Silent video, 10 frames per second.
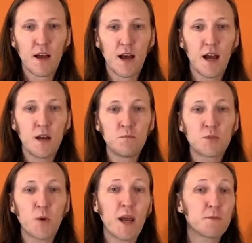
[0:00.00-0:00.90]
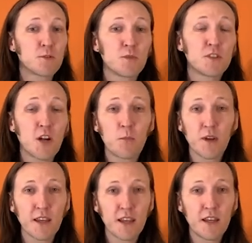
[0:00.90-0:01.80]
So what happens when we start
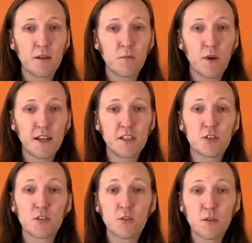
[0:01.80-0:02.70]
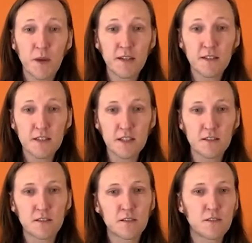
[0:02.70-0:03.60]
bringing in additional
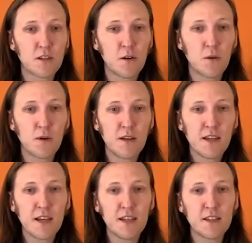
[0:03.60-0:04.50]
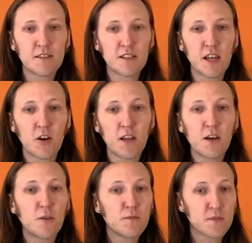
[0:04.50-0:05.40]
dependencies? So in this
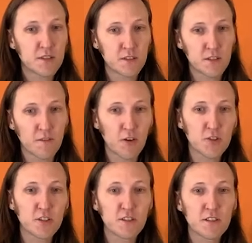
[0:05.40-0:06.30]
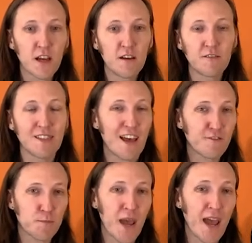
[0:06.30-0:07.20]
scenario, since the versions of
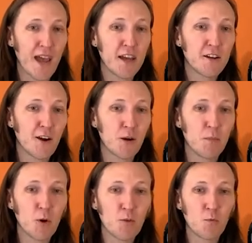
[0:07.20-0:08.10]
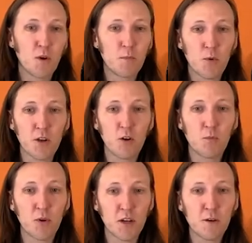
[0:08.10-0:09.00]
left pad are both
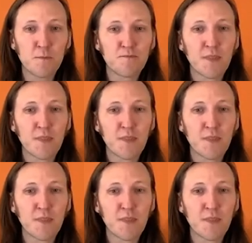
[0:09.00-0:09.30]
1.0.0,